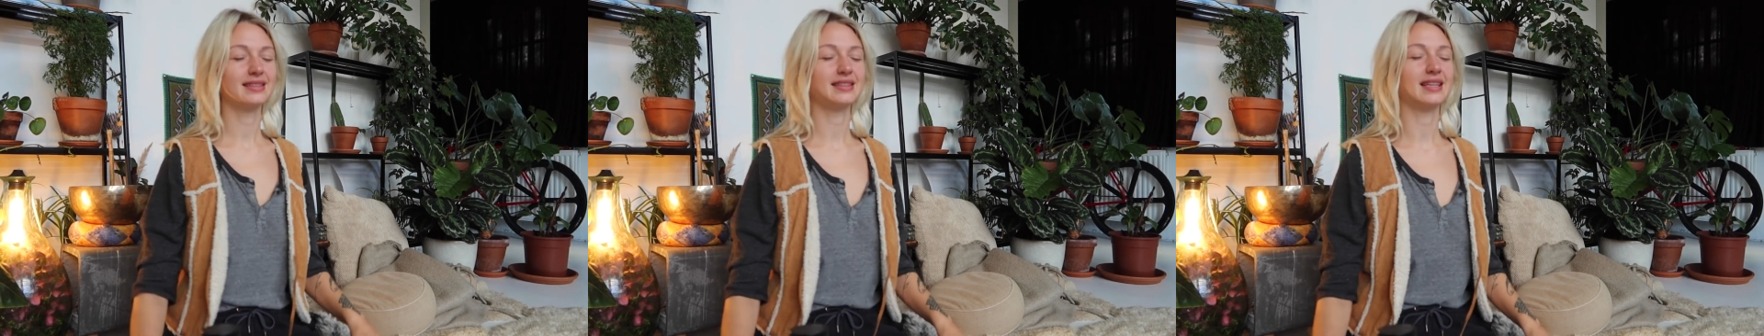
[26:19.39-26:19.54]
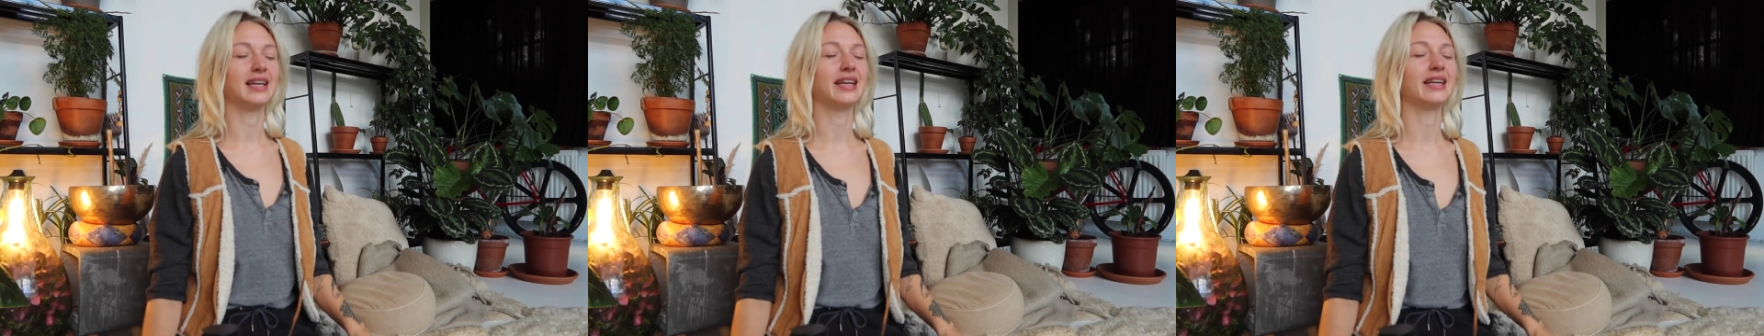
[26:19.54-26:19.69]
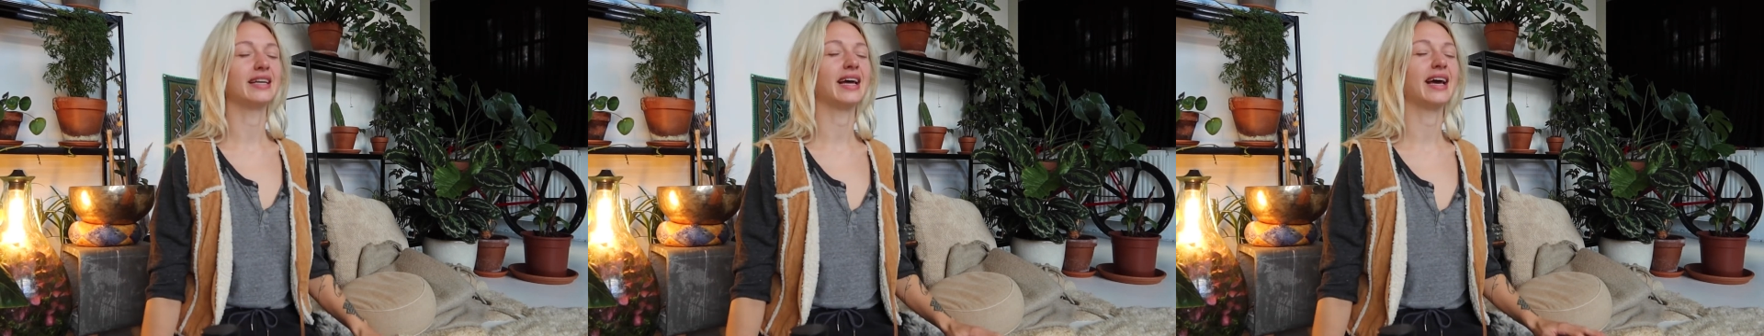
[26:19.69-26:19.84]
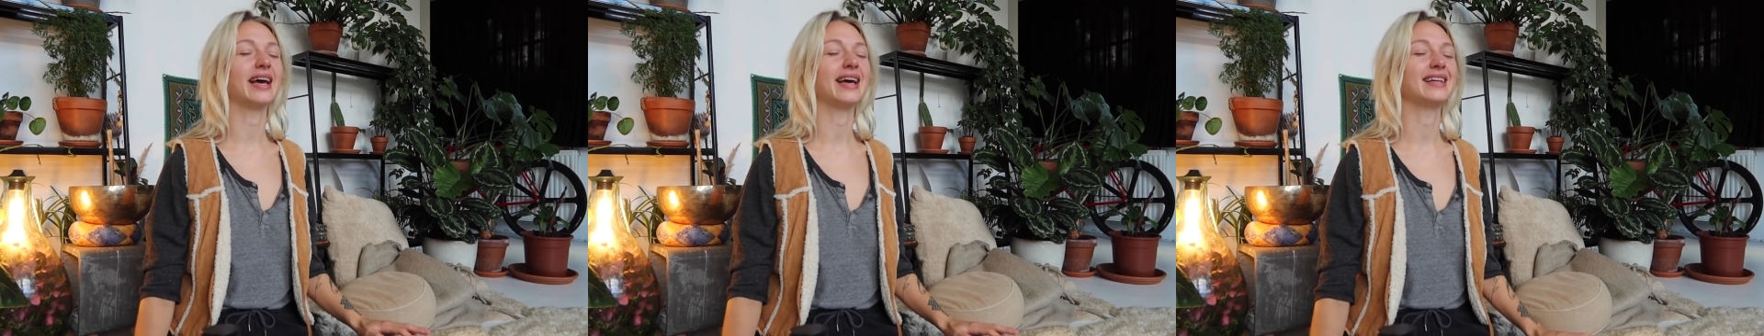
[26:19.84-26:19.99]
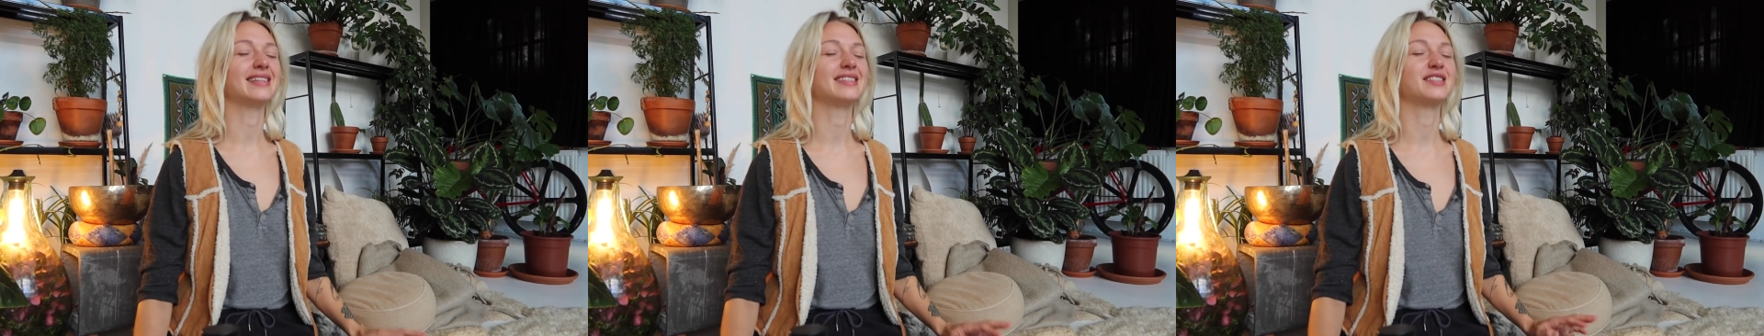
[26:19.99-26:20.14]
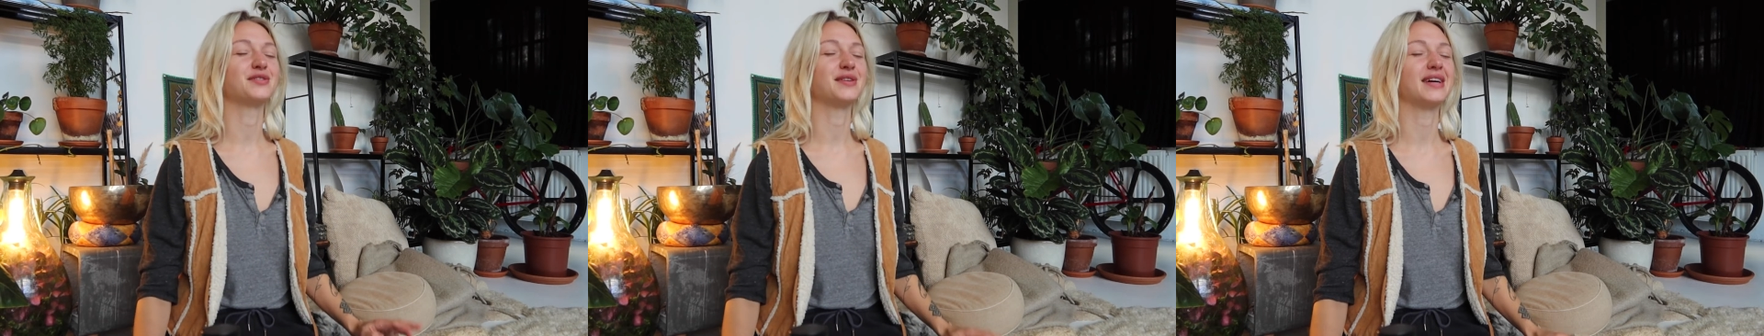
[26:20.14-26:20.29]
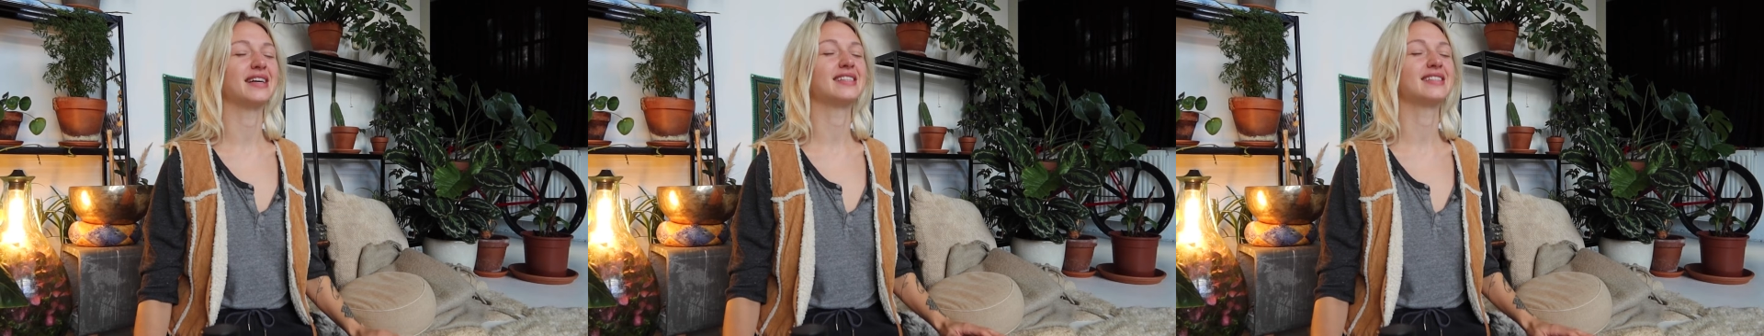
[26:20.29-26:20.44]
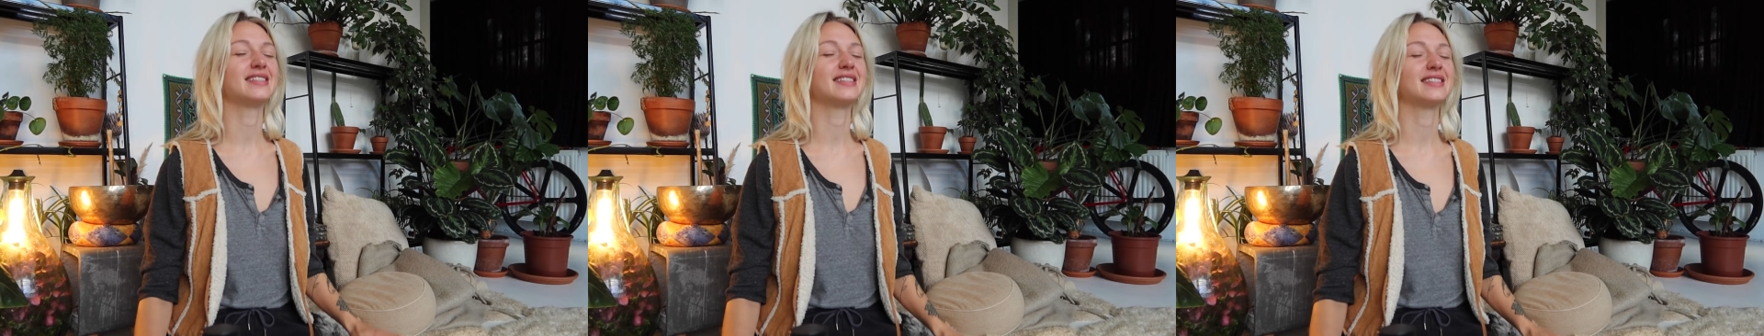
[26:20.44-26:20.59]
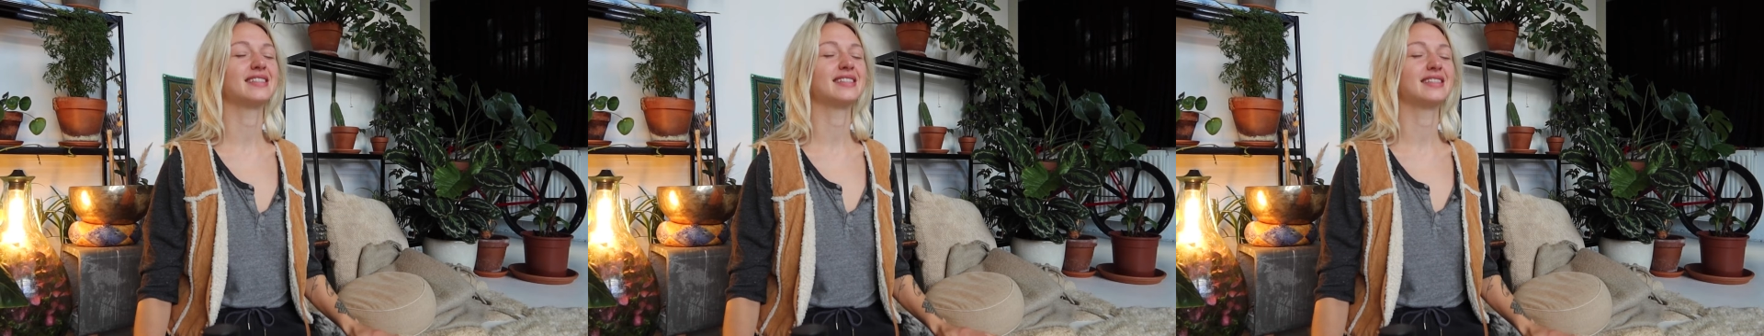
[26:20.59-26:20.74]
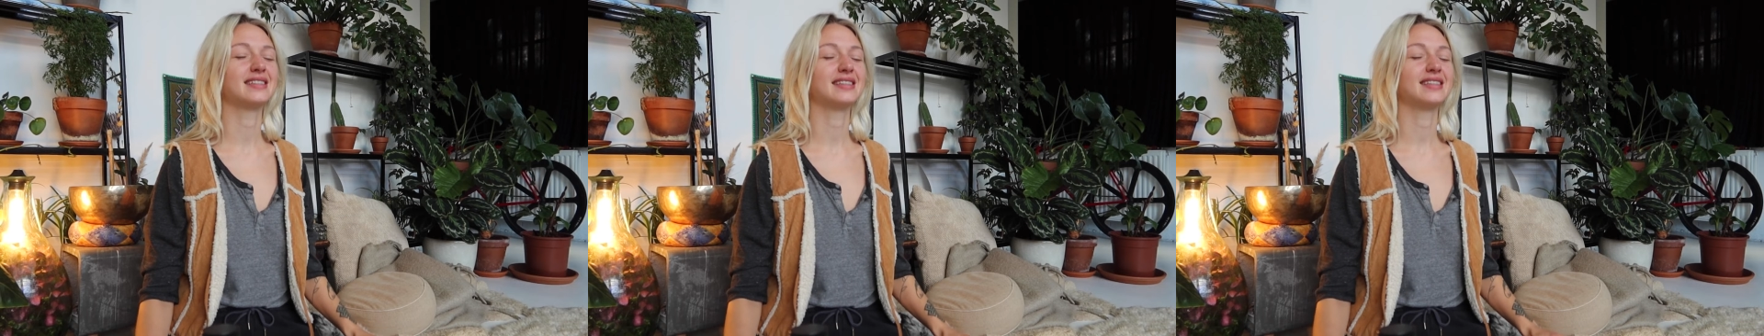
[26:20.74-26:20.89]
letting the hands
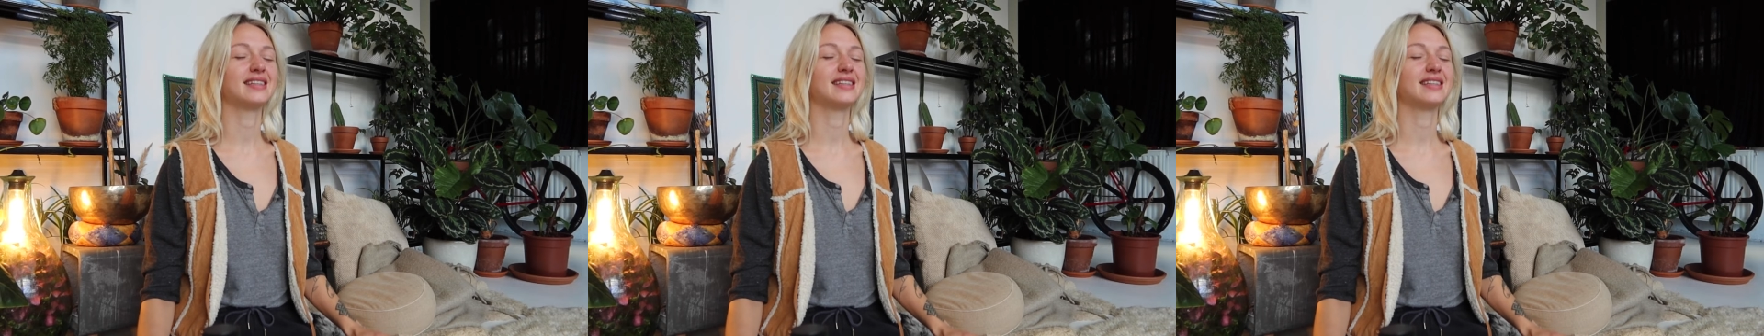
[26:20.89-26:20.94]
rest